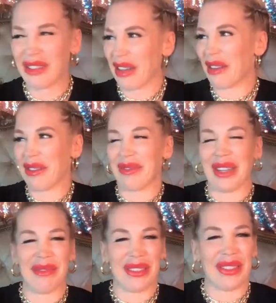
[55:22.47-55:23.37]
Apart from
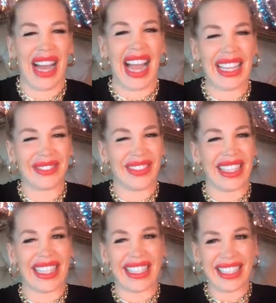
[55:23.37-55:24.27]
people who hate
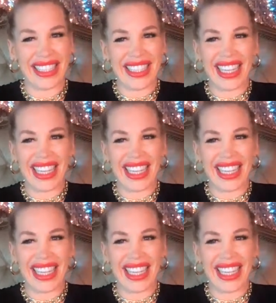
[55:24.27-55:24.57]
me.